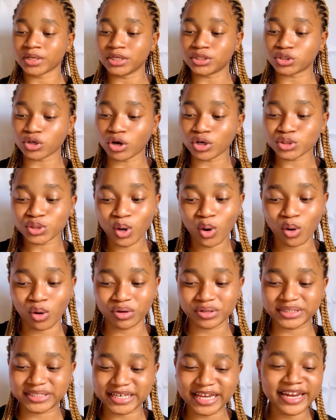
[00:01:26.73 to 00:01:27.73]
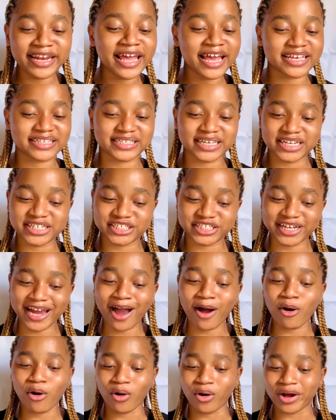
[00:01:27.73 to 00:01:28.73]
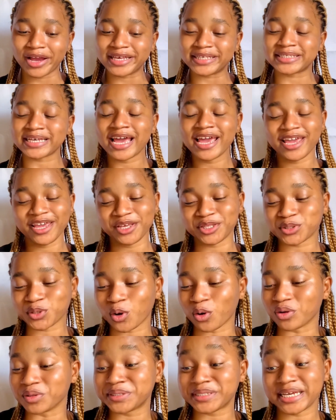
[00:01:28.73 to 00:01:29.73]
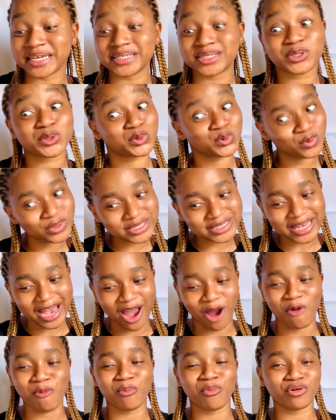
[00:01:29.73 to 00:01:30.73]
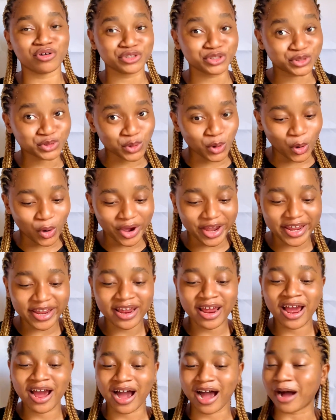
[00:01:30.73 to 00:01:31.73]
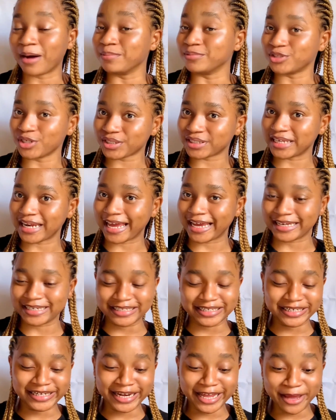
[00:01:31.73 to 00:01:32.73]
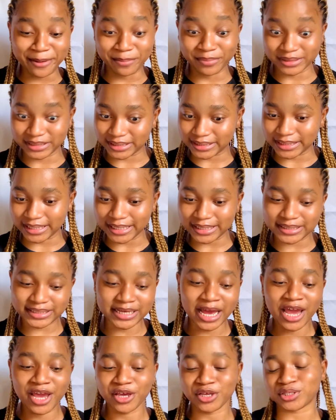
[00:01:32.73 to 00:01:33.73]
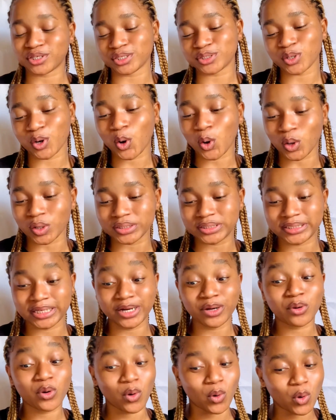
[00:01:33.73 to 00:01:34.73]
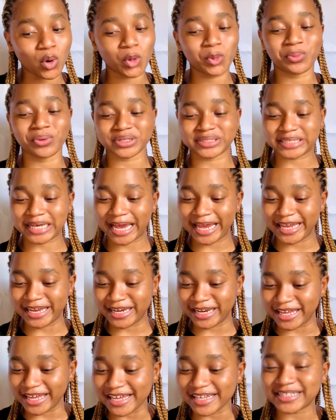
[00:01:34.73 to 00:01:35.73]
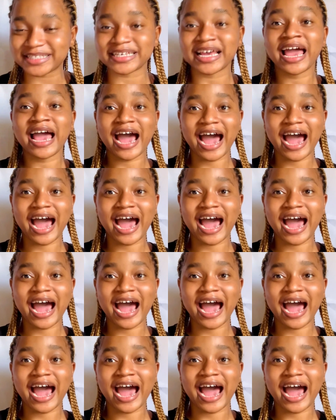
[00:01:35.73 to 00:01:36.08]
It also contains essential oils. It contains sweet almond oil, um, just like the name states. It also contains cocoa butter in it,